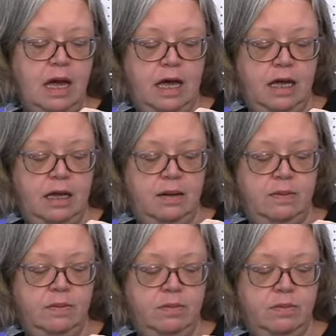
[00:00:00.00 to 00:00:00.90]

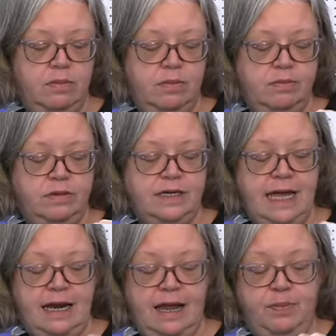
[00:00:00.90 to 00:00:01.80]

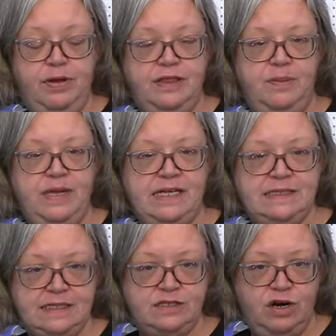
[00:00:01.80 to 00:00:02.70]
can I put the
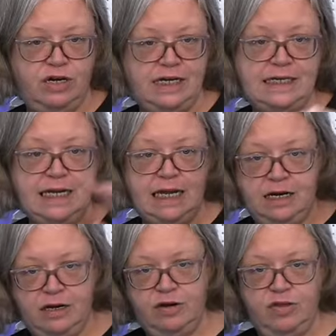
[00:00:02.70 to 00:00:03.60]
piece that's already
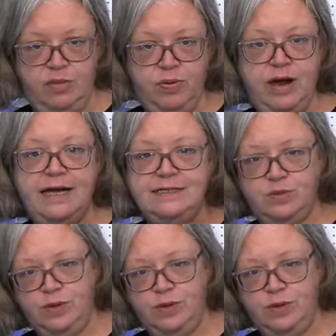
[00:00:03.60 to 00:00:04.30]
done under the press?